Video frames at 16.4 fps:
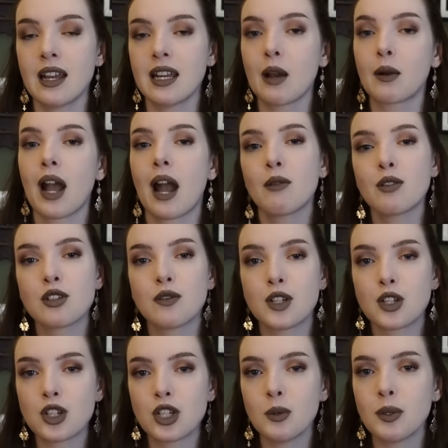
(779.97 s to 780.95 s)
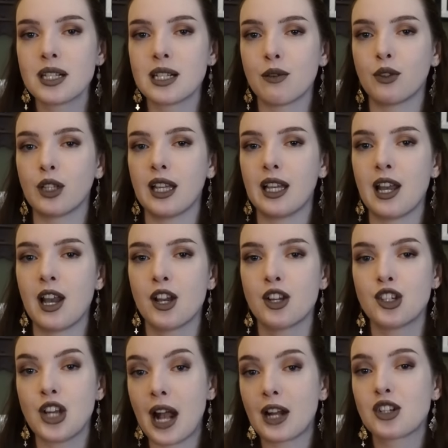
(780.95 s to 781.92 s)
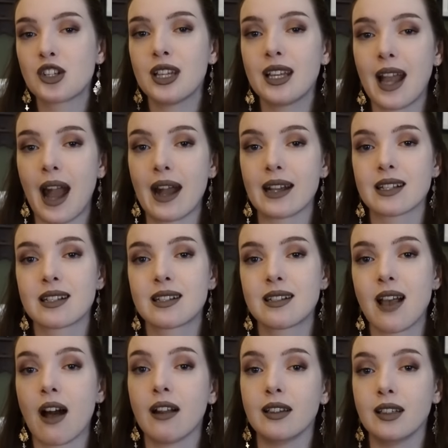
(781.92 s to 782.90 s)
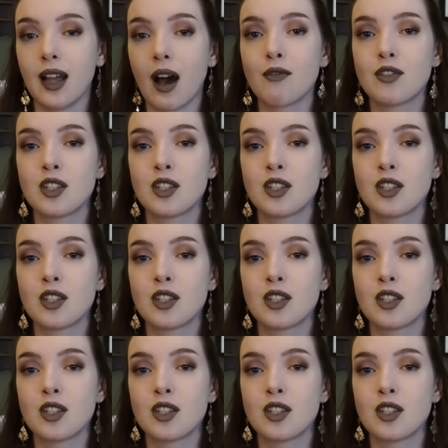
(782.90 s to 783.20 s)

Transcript: Now, counterintuitively, she actually casts a love